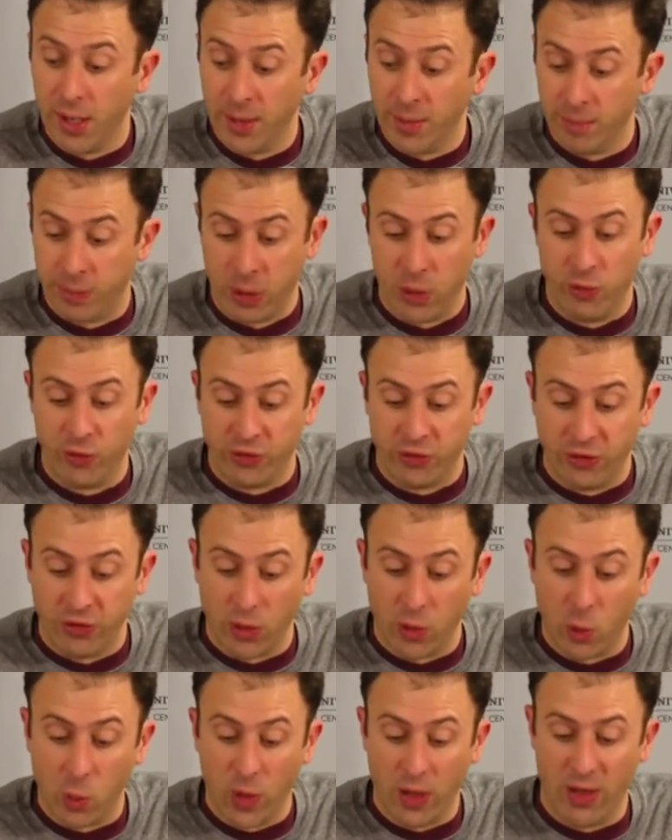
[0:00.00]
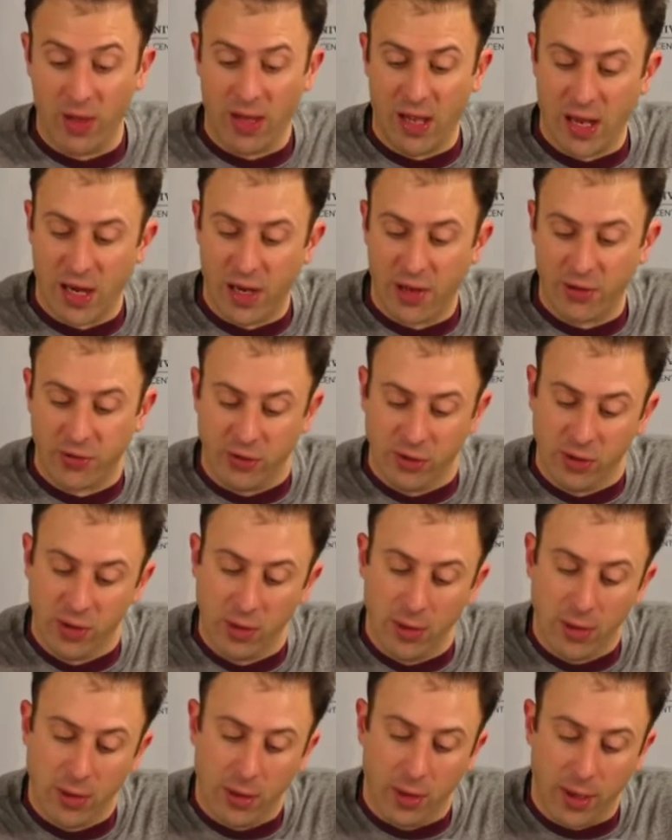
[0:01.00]
imposing their will on us,
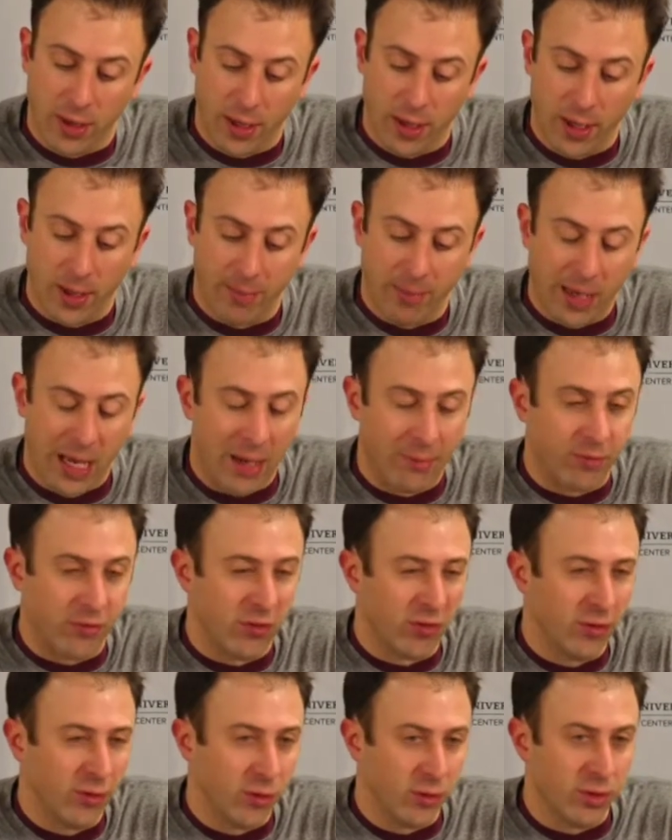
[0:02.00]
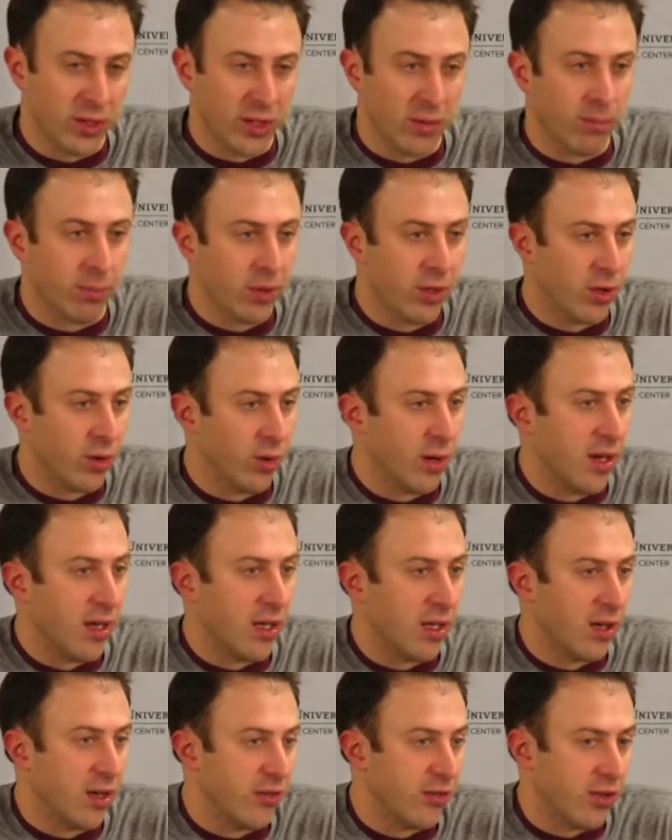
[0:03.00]
absolutely
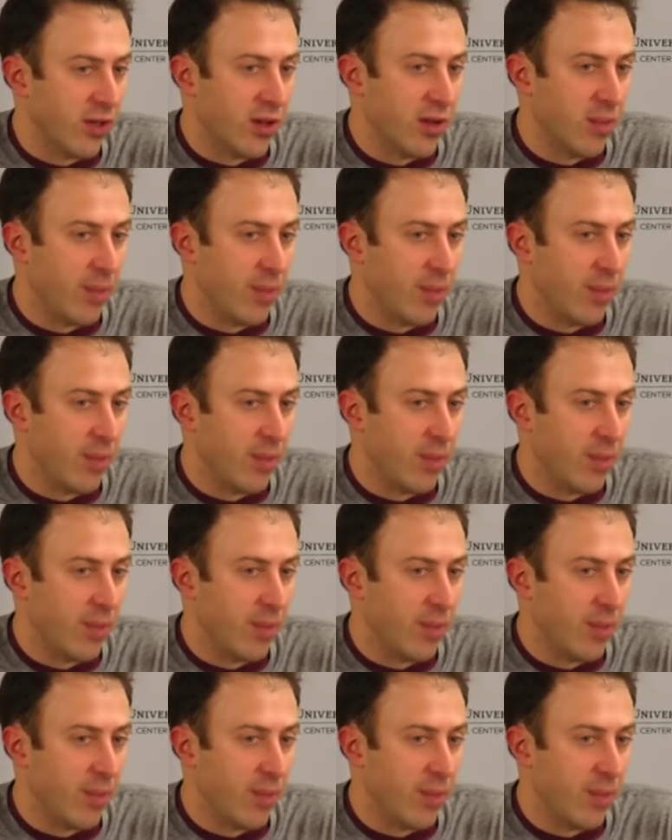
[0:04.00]
obliterating us on